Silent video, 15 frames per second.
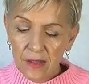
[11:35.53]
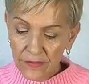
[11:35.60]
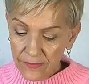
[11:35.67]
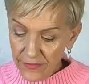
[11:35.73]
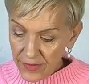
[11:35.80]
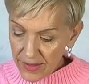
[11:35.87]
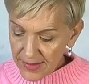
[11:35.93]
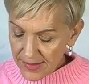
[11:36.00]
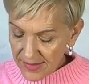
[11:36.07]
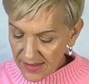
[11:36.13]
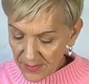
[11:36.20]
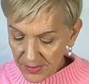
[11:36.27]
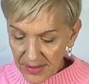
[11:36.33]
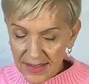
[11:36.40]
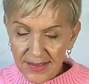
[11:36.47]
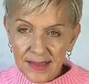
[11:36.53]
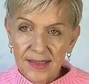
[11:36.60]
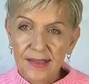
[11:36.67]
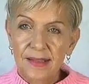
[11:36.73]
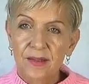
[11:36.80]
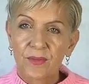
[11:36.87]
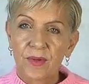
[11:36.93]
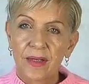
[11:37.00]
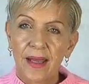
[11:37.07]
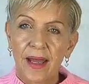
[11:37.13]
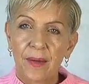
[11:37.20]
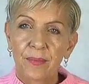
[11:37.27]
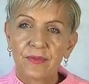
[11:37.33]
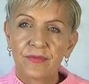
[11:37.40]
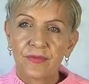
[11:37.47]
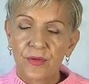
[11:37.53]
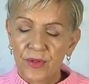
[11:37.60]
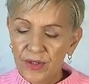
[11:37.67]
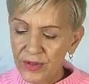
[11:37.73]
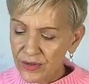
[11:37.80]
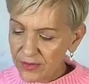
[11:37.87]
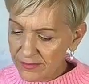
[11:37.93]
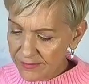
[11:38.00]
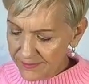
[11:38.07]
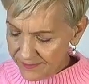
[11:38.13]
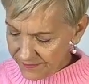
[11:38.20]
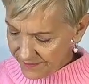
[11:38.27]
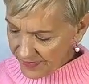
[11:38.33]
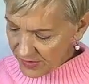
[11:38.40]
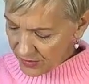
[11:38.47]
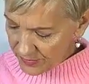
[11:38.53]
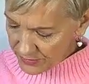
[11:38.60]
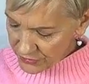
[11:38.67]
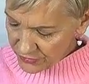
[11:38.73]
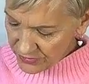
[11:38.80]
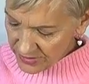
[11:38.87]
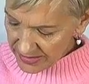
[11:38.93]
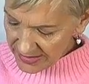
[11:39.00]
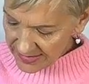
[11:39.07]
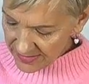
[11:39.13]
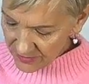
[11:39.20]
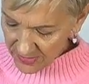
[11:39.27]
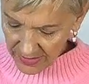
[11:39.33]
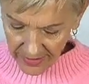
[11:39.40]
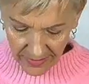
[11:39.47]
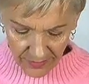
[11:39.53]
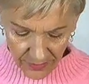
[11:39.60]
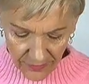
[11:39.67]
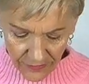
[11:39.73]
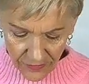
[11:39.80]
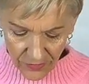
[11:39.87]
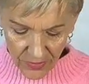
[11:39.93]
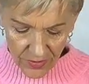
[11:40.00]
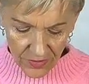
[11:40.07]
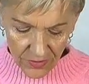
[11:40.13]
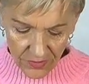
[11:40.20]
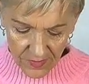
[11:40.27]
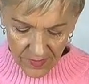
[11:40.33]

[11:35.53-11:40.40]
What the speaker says: Versus the blessings that want to happen for you, the opportunities that want to happen for you.